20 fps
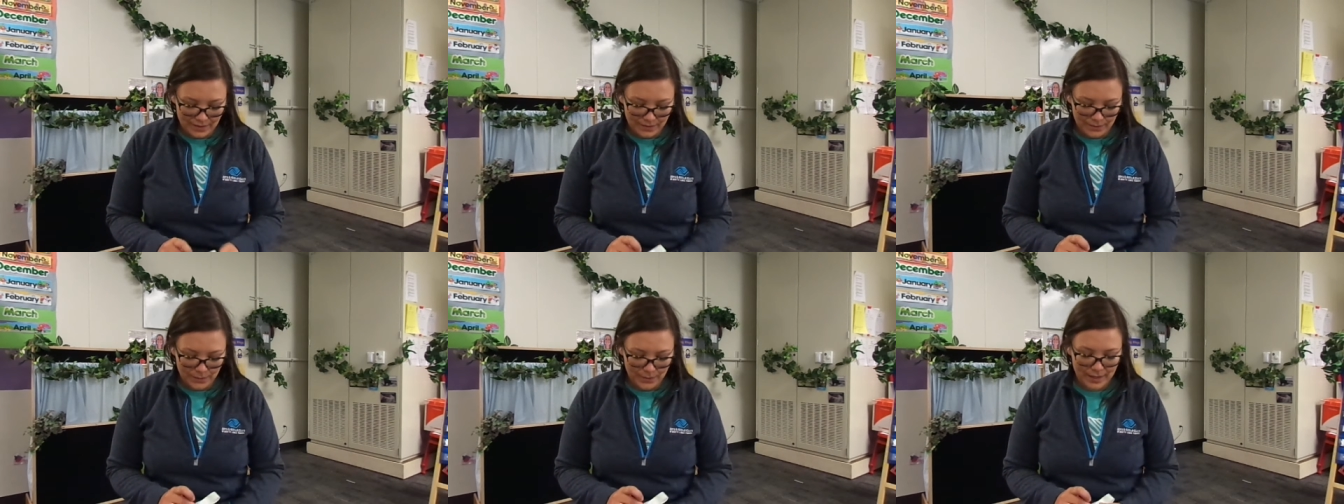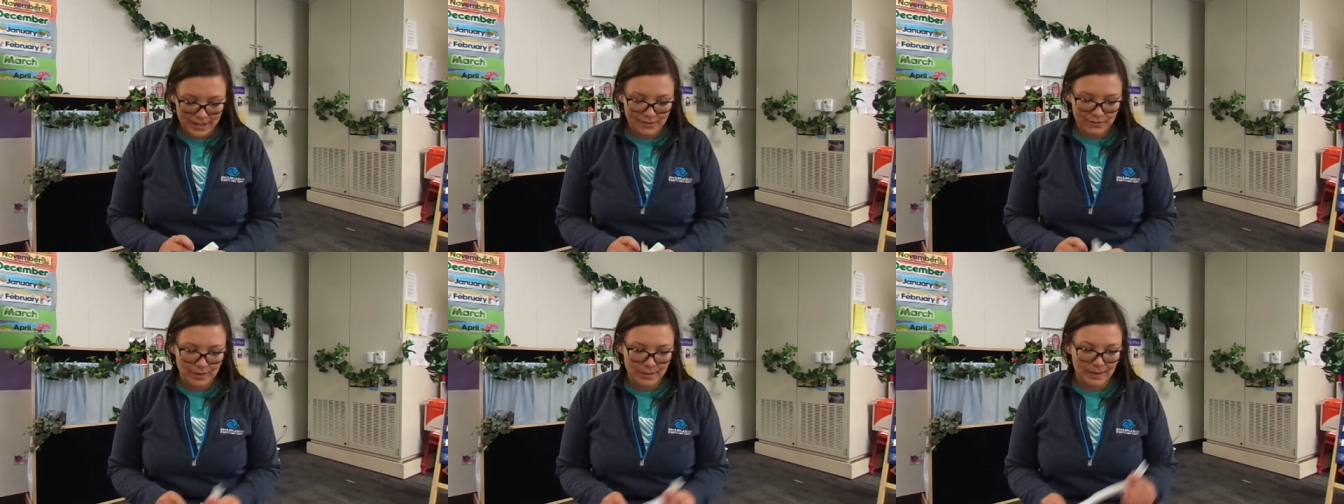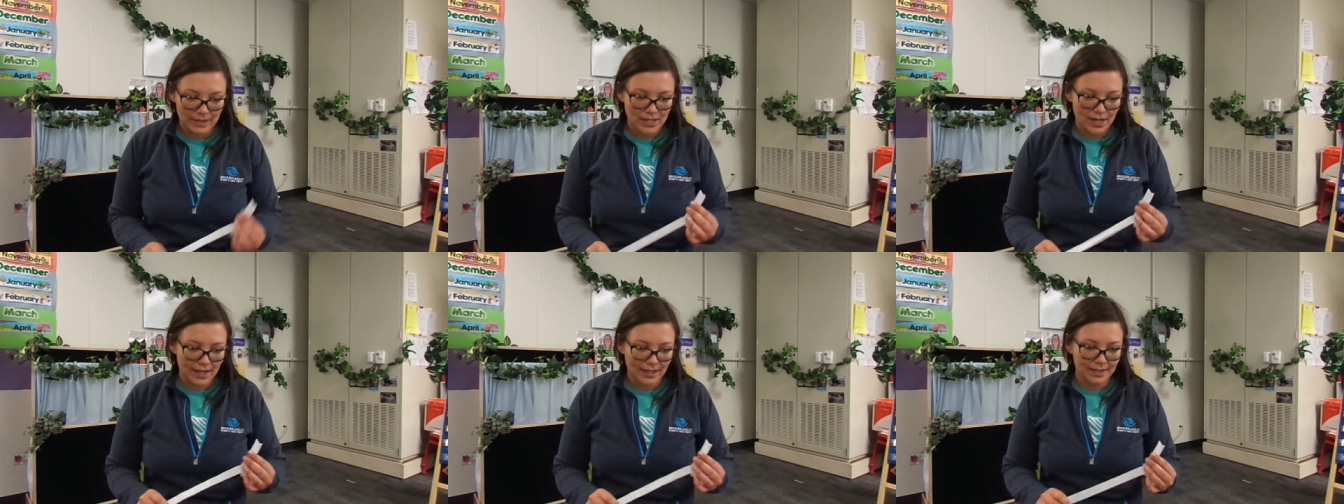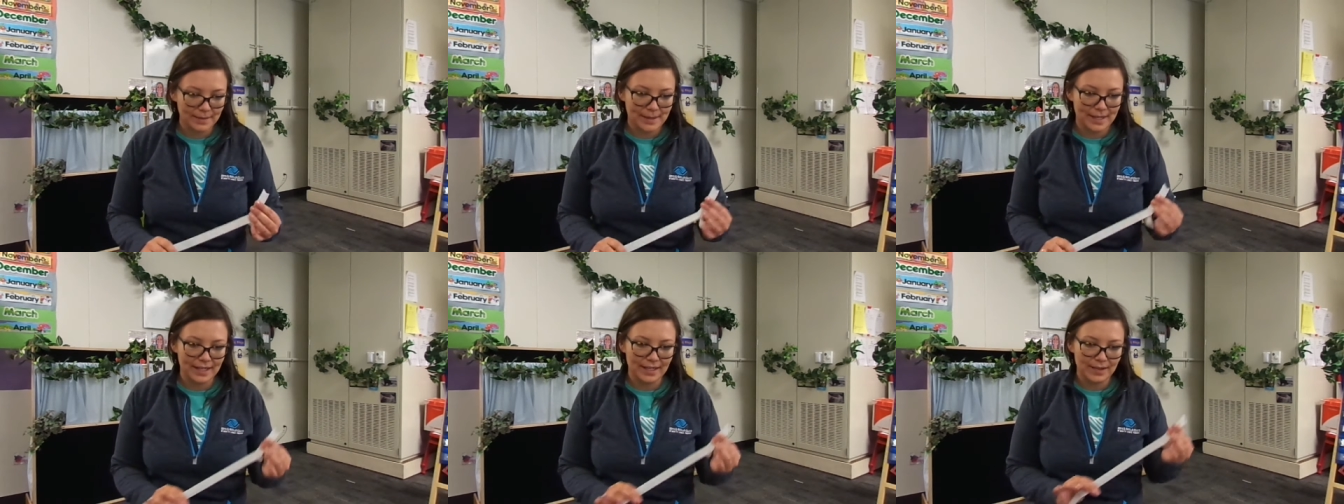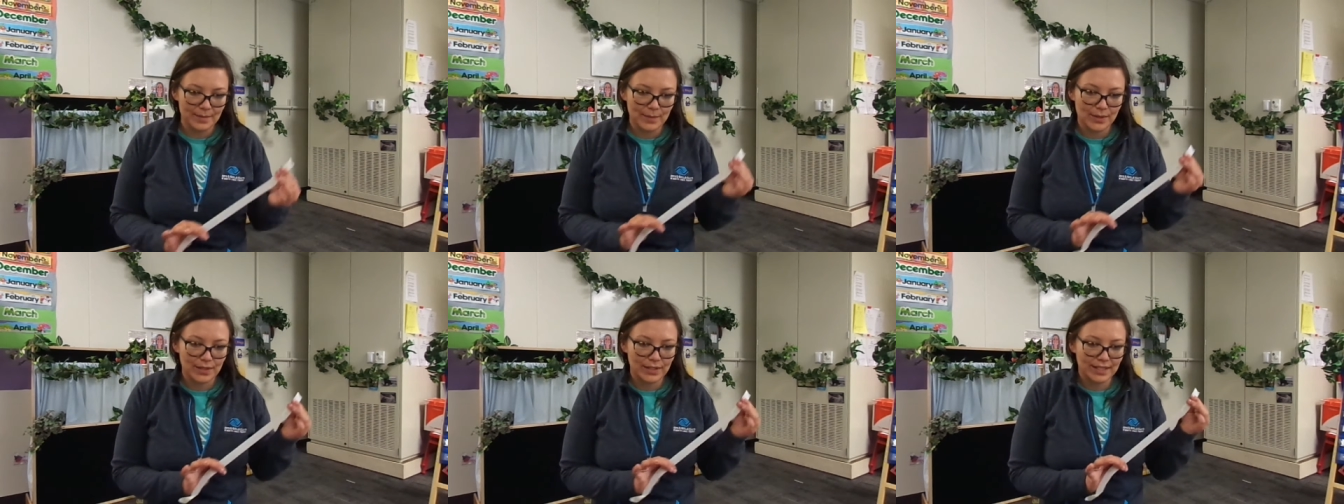what have we been talking about in
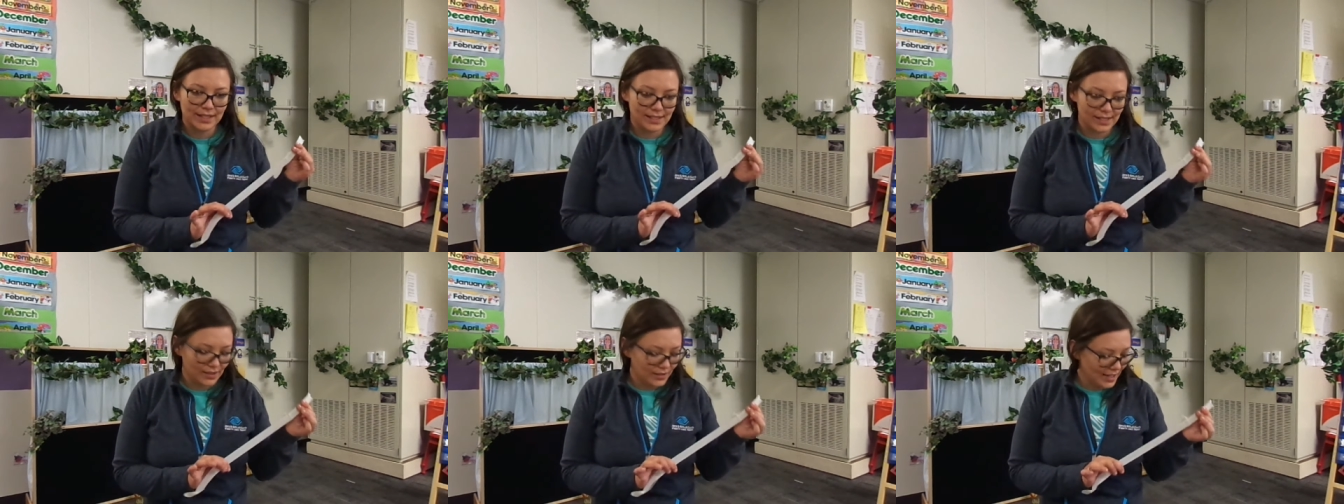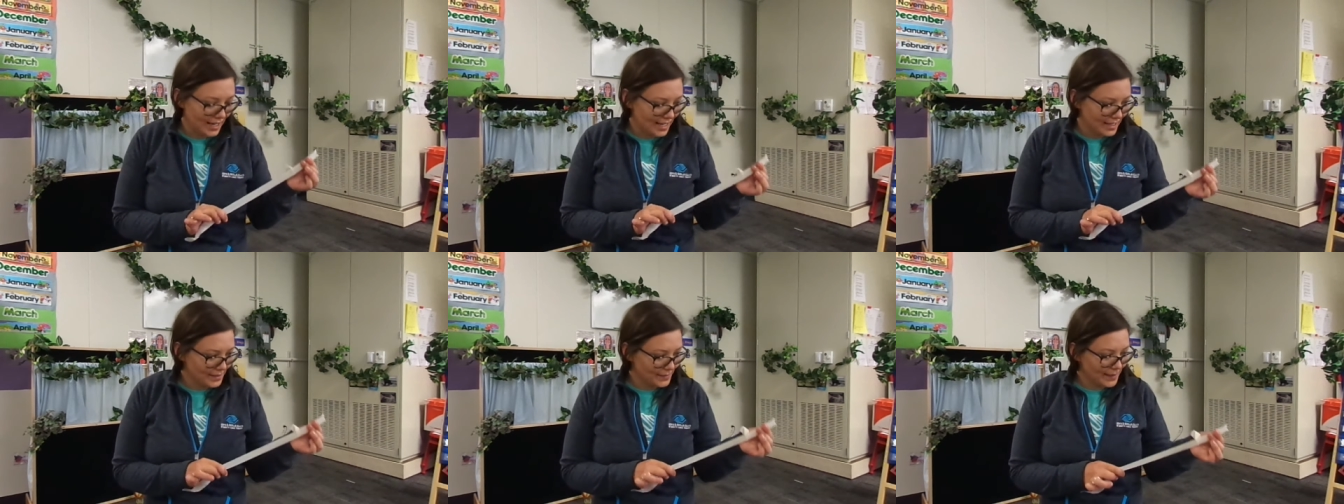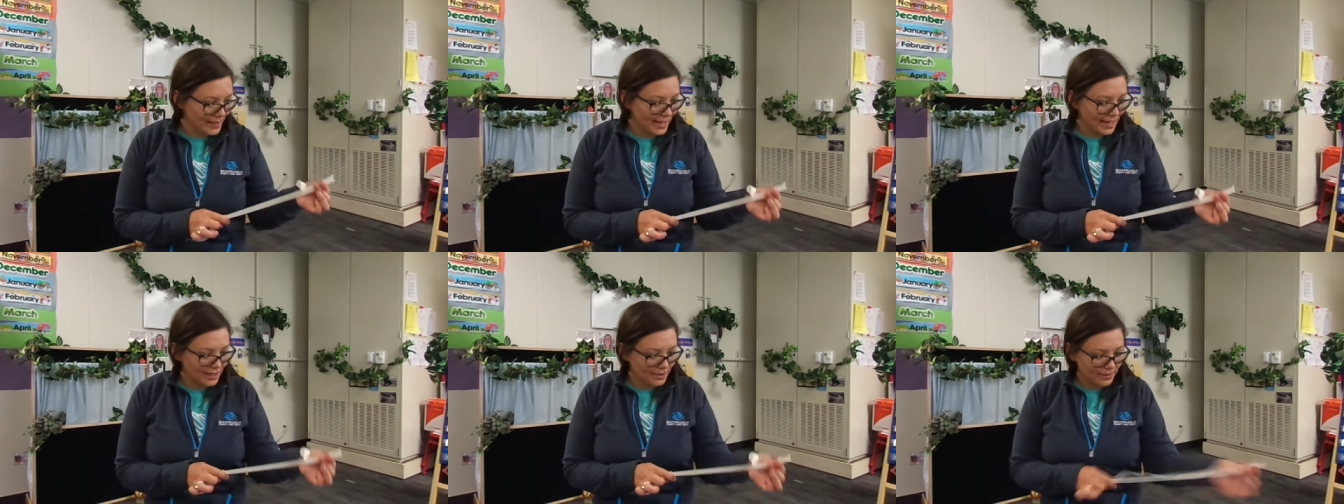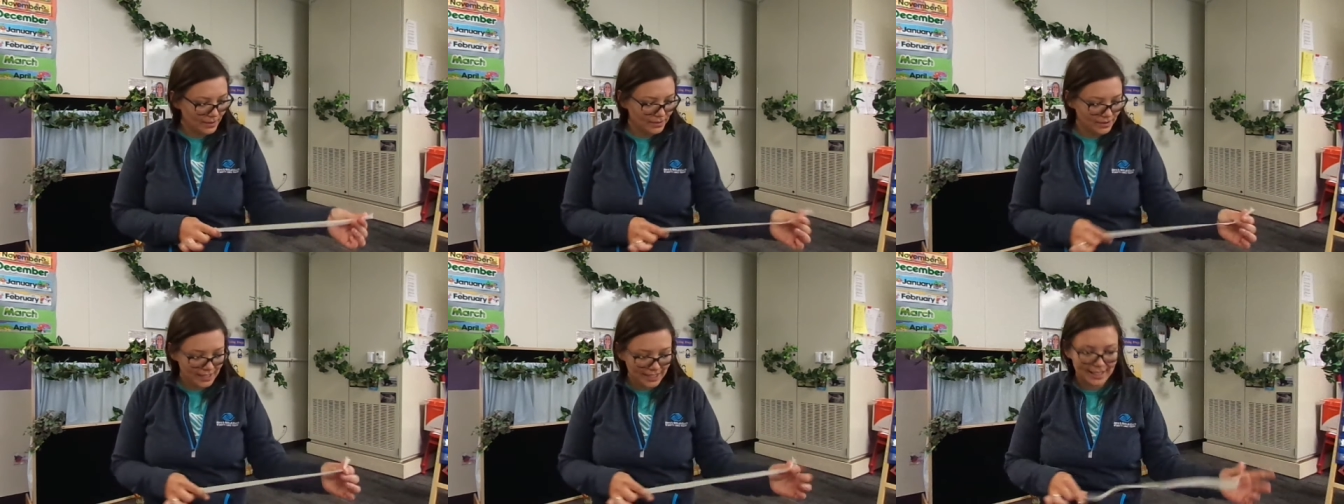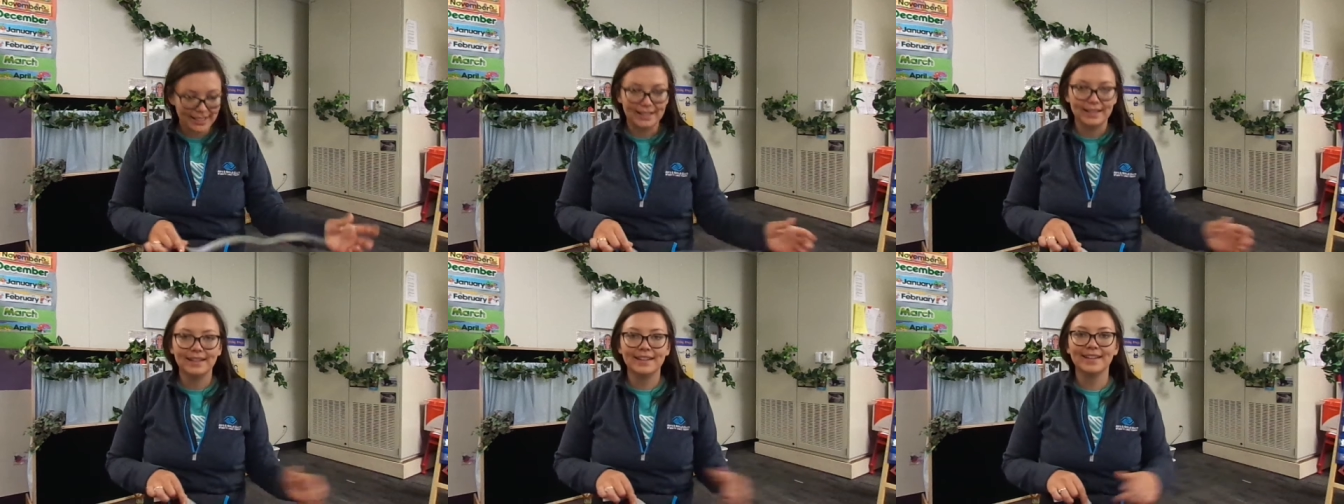the mornings, you guys? What kind of
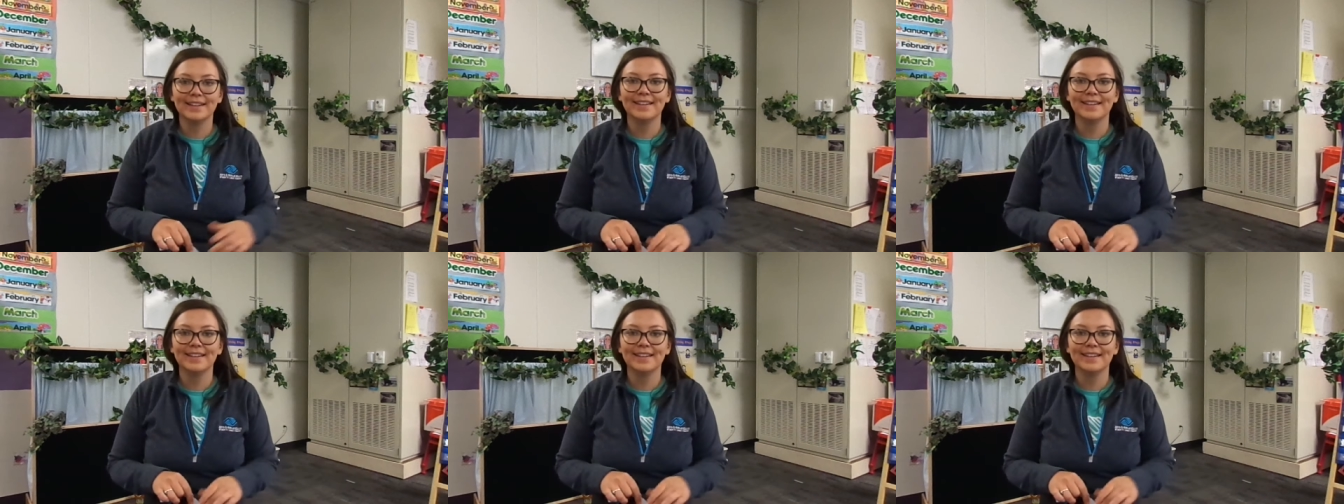routine?